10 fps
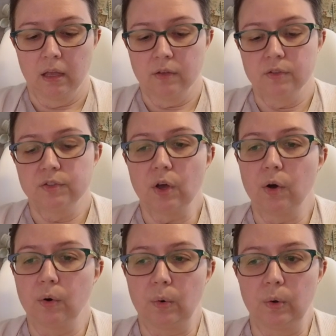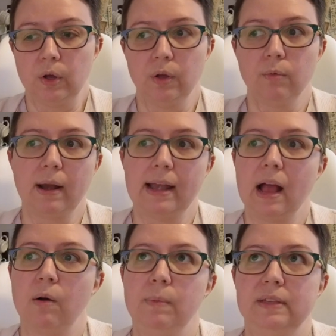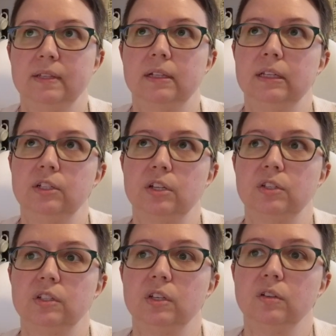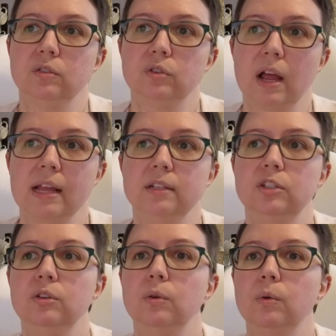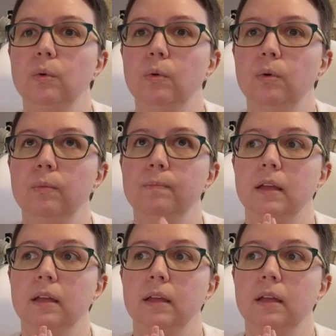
So right now, basically just trying to